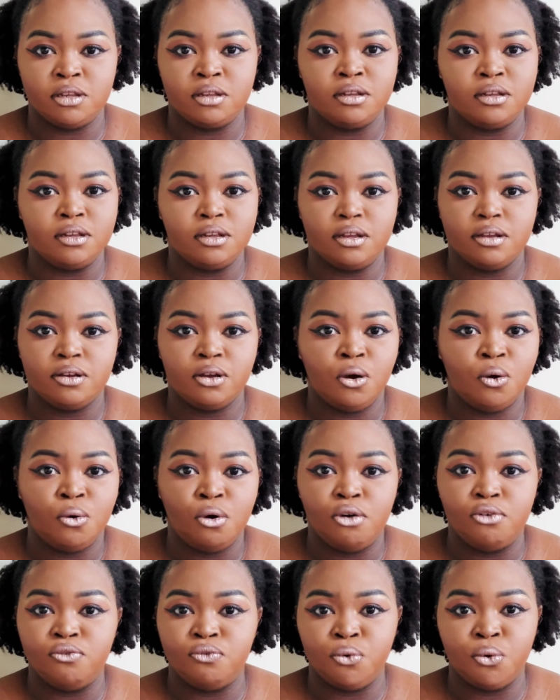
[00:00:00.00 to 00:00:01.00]
to go
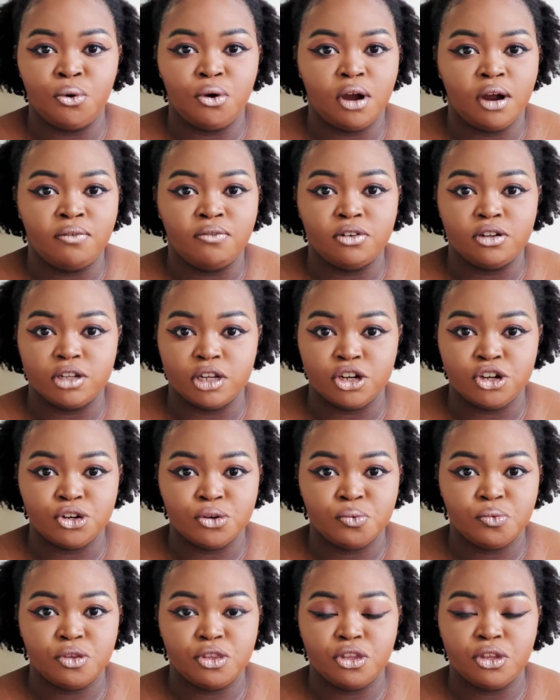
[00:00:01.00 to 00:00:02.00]
on full
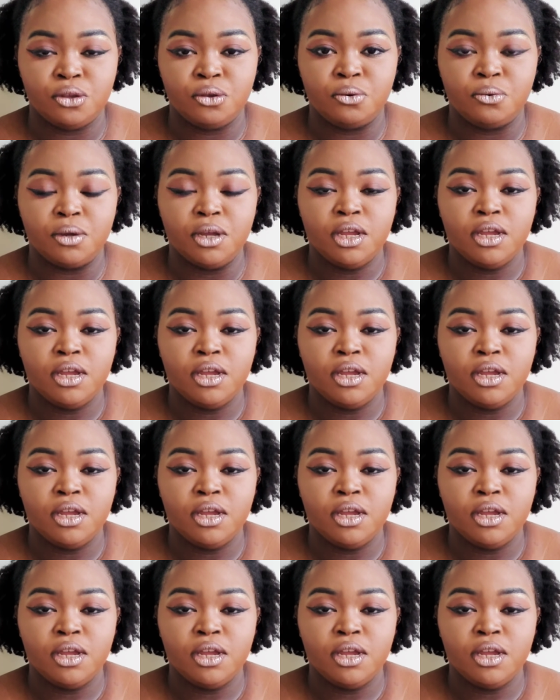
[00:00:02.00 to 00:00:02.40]
conversation with you.